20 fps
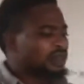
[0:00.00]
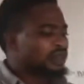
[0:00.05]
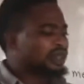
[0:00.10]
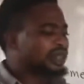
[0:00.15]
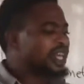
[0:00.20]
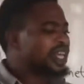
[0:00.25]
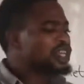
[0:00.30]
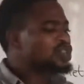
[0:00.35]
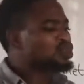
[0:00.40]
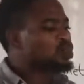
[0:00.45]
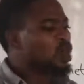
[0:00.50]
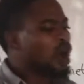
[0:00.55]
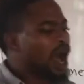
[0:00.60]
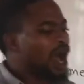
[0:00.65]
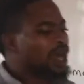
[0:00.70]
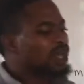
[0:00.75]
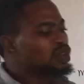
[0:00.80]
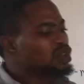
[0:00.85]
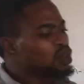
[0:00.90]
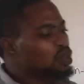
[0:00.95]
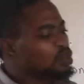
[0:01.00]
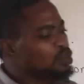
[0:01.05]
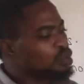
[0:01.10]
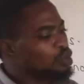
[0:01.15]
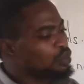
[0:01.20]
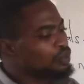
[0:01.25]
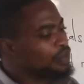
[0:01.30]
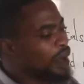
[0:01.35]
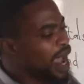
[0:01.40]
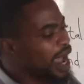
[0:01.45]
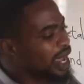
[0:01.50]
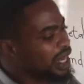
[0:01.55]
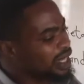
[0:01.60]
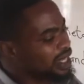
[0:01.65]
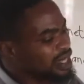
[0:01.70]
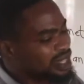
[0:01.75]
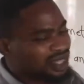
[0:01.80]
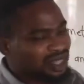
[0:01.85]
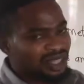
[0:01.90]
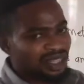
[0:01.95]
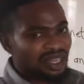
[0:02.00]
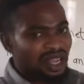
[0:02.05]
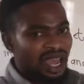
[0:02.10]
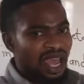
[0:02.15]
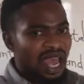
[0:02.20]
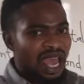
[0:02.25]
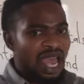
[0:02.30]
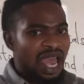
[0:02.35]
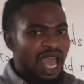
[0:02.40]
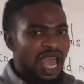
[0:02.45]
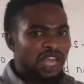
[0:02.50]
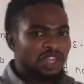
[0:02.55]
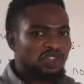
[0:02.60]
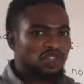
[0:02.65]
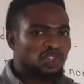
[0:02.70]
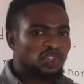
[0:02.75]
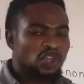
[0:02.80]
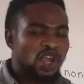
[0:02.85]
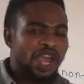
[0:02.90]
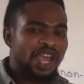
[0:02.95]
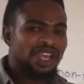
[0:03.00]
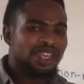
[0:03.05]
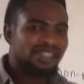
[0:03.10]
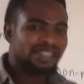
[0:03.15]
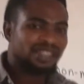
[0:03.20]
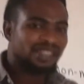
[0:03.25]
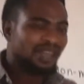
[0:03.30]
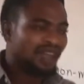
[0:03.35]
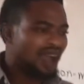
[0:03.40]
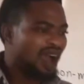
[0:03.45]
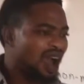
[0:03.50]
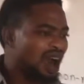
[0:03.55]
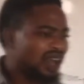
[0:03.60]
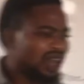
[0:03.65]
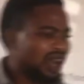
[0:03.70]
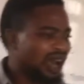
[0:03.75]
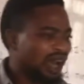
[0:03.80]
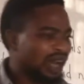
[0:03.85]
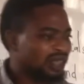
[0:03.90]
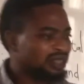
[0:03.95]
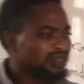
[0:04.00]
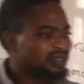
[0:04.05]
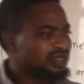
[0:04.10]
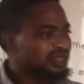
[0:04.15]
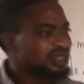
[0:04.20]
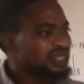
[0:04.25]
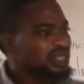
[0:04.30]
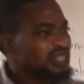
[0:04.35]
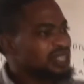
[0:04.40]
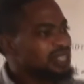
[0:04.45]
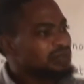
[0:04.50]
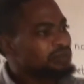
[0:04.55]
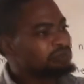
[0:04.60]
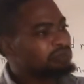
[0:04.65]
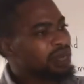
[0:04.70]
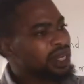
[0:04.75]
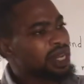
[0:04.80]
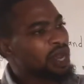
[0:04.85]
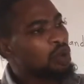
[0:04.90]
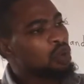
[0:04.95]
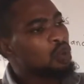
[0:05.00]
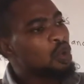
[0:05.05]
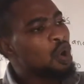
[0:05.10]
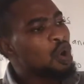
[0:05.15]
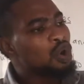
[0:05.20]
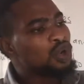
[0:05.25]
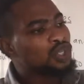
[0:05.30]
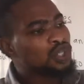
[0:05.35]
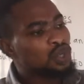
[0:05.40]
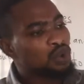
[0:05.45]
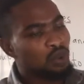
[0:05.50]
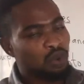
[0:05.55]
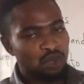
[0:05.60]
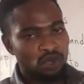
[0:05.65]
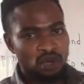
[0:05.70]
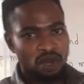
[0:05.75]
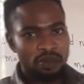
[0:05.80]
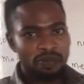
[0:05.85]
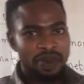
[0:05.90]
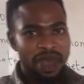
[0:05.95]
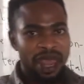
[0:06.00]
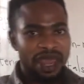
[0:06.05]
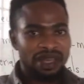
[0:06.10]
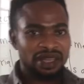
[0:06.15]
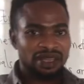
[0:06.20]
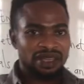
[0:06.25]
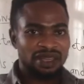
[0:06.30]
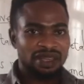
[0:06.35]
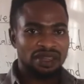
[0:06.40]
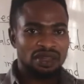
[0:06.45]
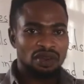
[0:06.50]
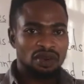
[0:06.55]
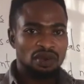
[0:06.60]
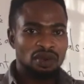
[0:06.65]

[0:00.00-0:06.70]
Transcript: this one will burn and change color, but the wood will not burn.